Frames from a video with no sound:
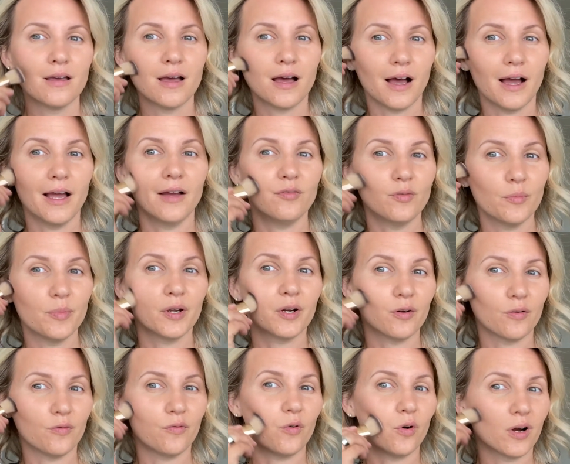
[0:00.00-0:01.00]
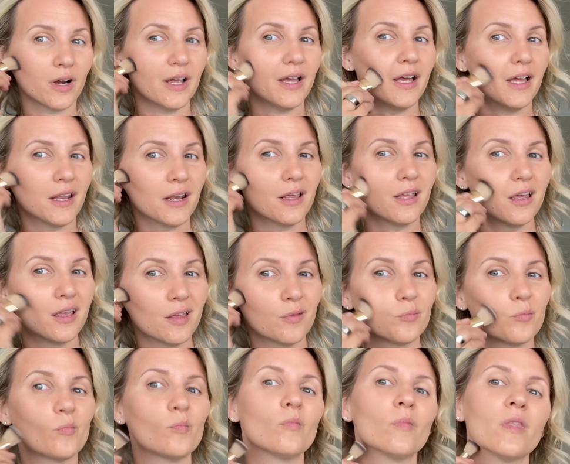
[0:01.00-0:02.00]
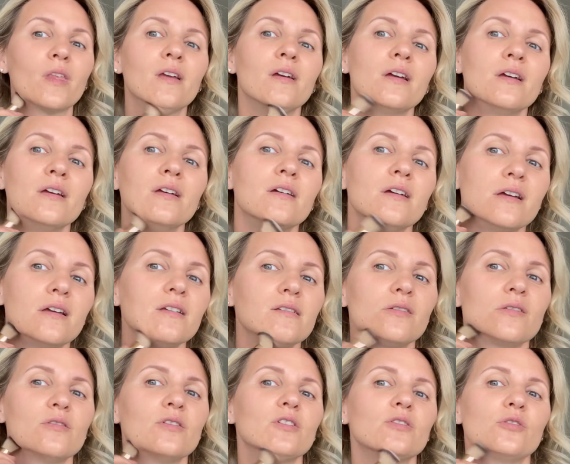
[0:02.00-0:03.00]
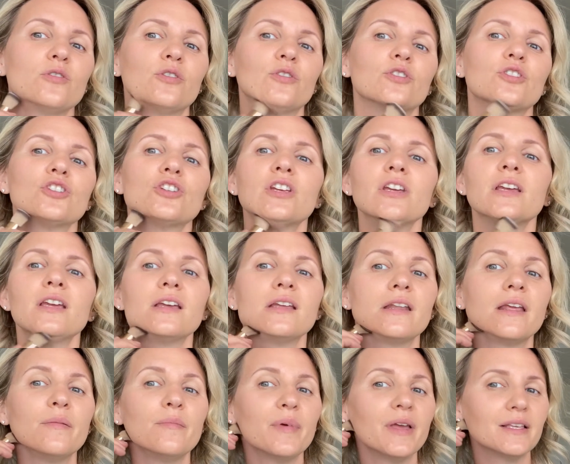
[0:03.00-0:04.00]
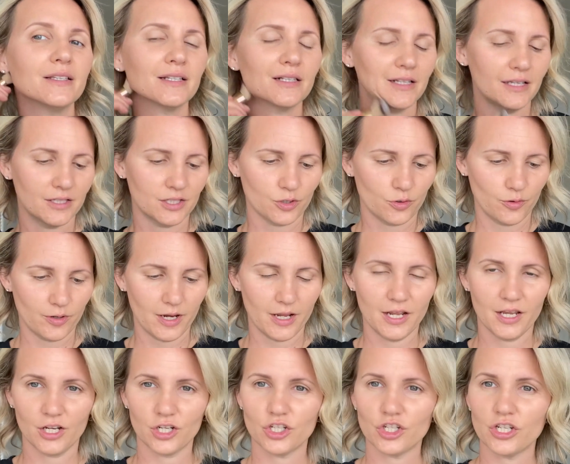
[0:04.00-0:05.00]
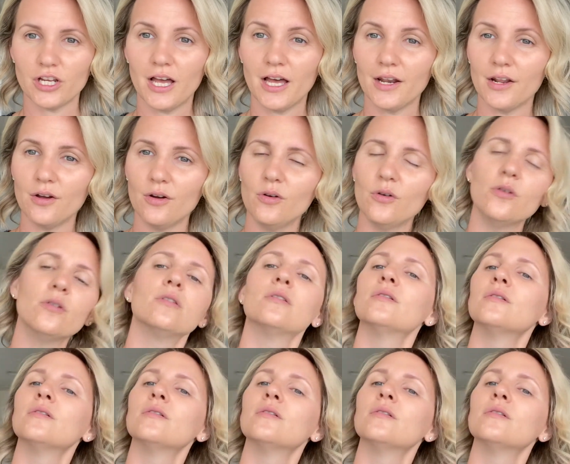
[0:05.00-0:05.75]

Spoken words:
I have a bigger forehead. You can do your chin, and basically it's creating a shadow.